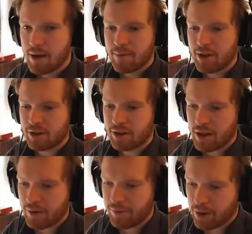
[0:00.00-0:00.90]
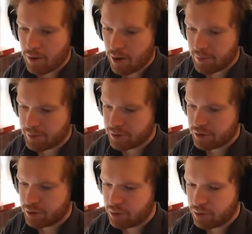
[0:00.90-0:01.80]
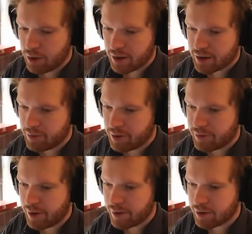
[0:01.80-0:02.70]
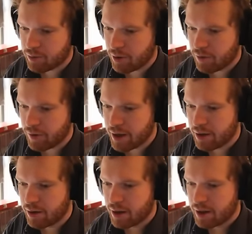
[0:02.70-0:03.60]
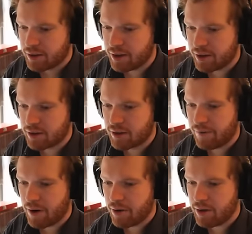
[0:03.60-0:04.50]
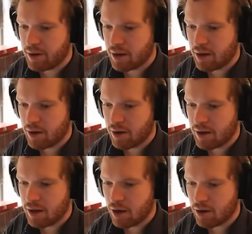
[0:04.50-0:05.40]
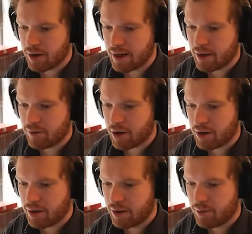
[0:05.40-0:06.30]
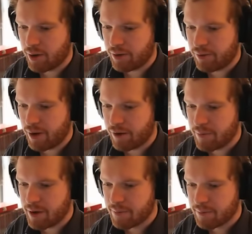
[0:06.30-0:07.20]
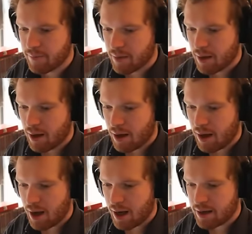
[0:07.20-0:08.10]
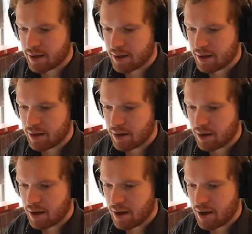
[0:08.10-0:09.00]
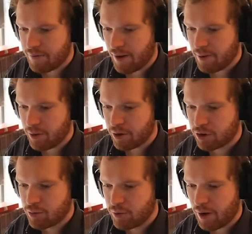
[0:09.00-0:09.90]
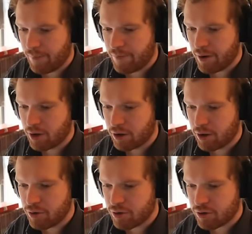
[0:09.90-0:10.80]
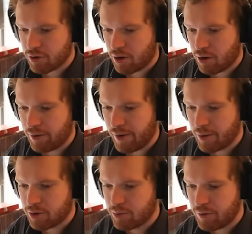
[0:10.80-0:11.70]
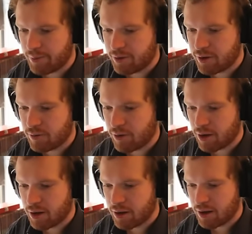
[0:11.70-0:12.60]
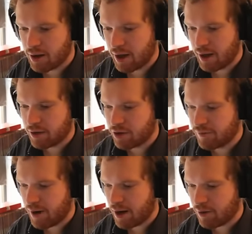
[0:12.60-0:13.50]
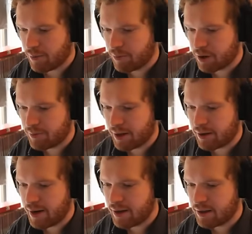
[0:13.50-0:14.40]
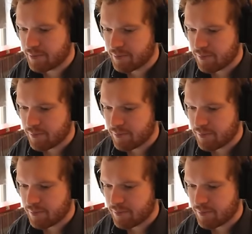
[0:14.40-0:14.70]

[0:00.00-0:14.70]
Because if we go up to, let's see if we can find this one over here. See, this is a very elongated rock, the one in front of me. And if I were to move up very close, or if I were to move up to this rock, and let's just fire a quick prospector at it,